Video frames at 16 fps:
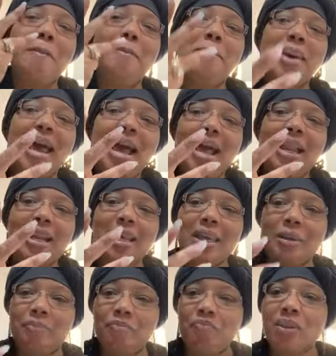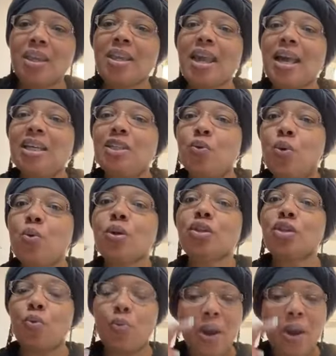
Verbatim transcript: belly. Yes, we would,